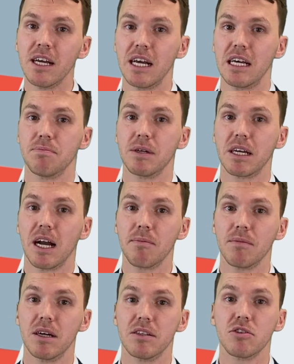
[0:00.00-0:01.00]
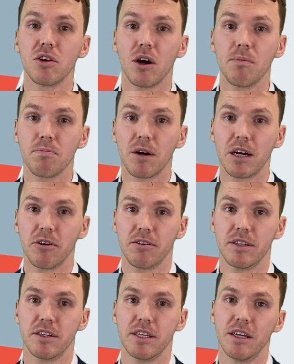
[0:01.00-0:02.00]
has become a top
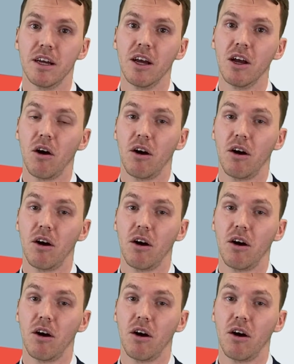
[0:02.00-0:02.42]
priority